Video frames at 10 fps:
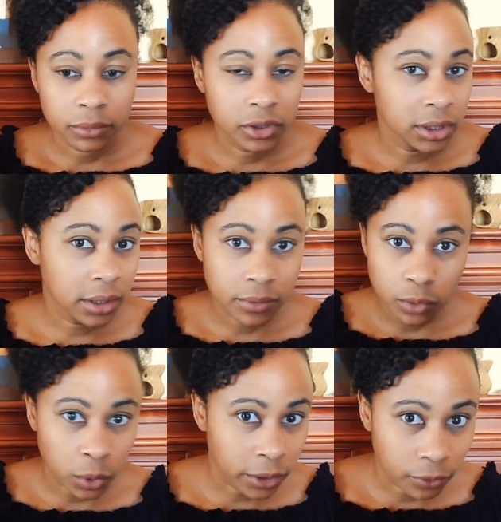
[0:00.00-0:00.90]
She gives
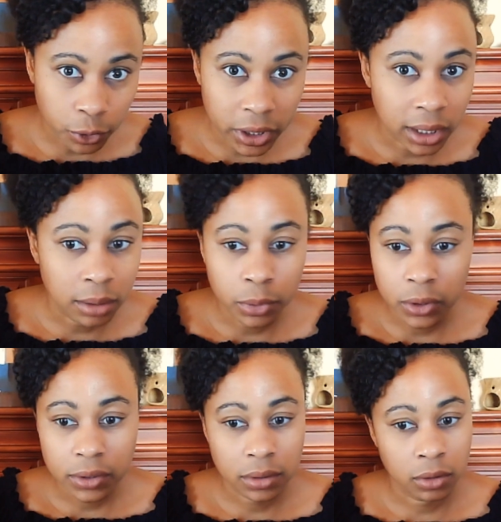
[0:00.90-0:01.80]
away free
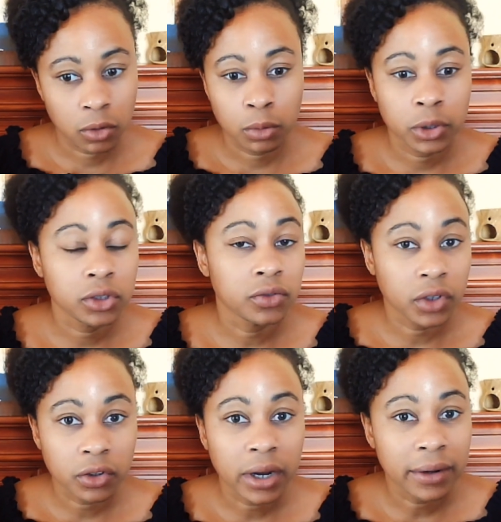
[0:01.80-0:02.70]
ebooks and a whole bunch of
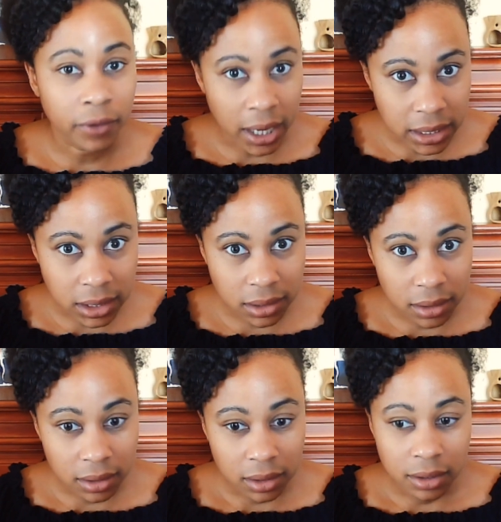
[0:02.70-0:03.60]
other advice.
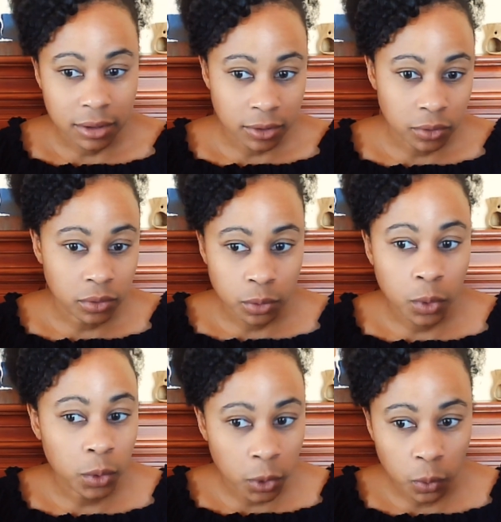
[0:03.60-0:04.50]
So you
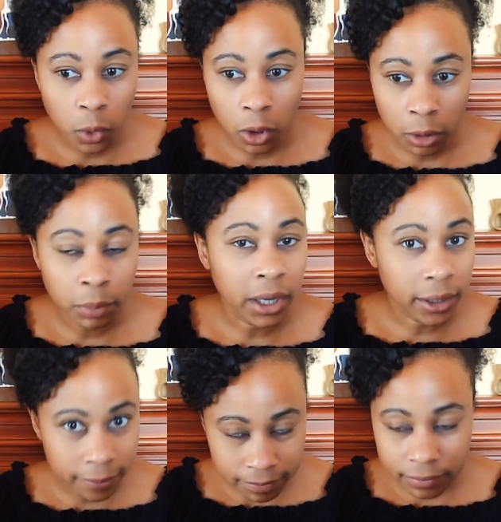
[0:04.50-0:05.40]
won't go wrong
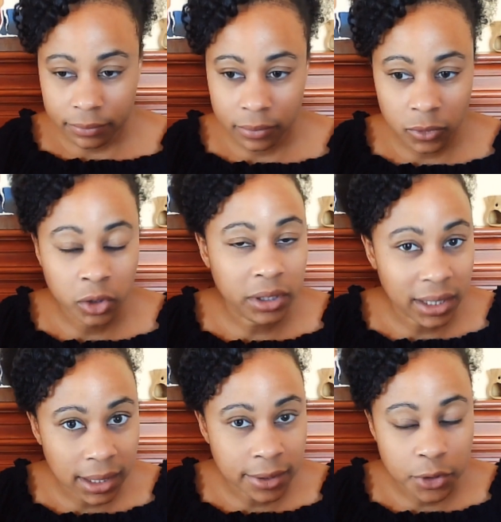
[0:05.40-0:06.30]
by
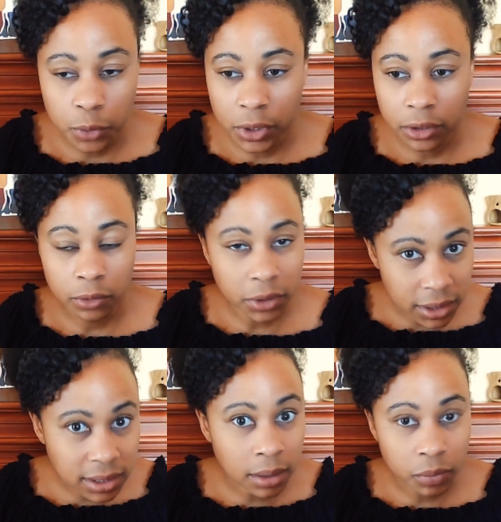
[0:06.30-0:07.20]
looking into it. You'll
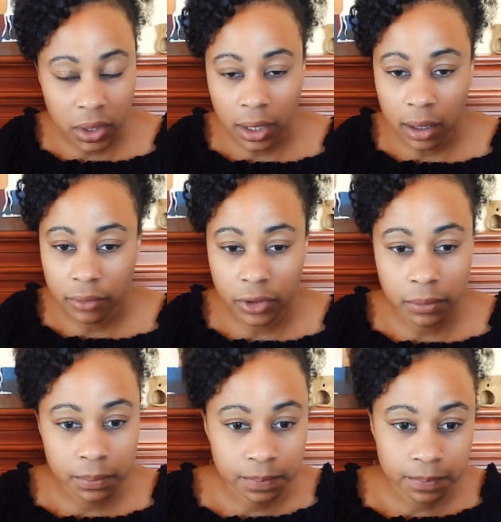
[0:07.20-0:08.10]
get something out of
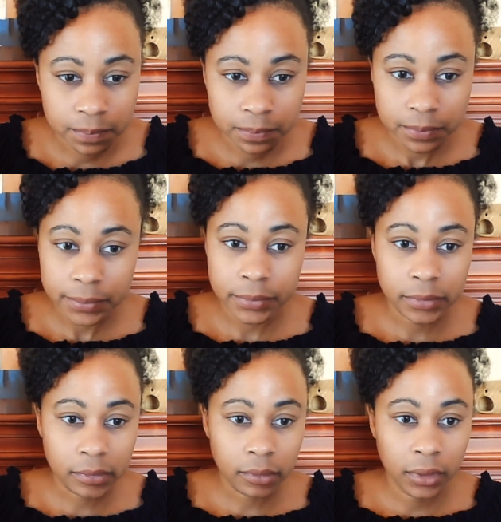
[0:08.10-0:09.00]
it.
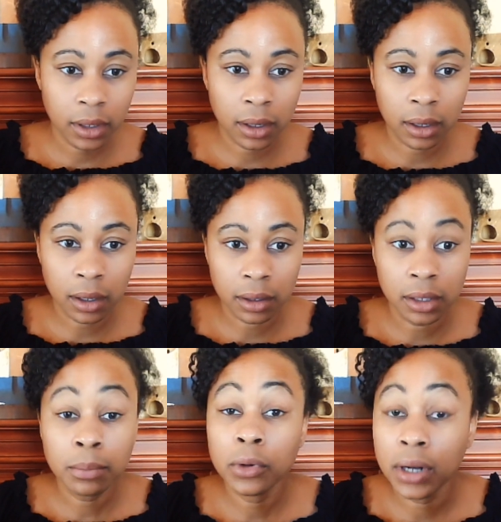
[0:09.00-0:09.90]

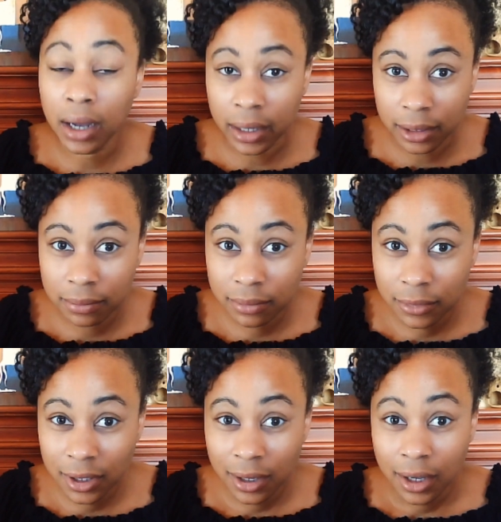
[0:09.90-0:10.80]
Number 9.
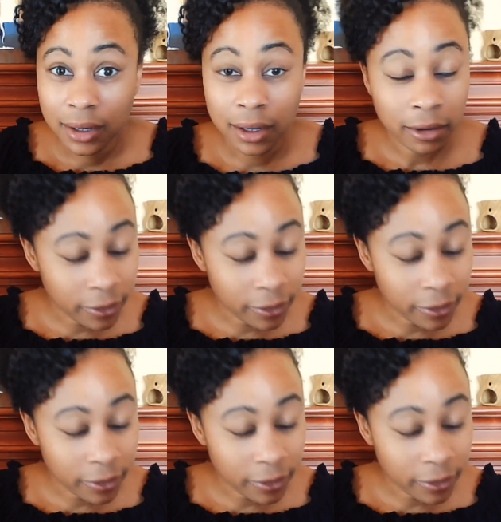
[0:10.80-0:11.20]
Now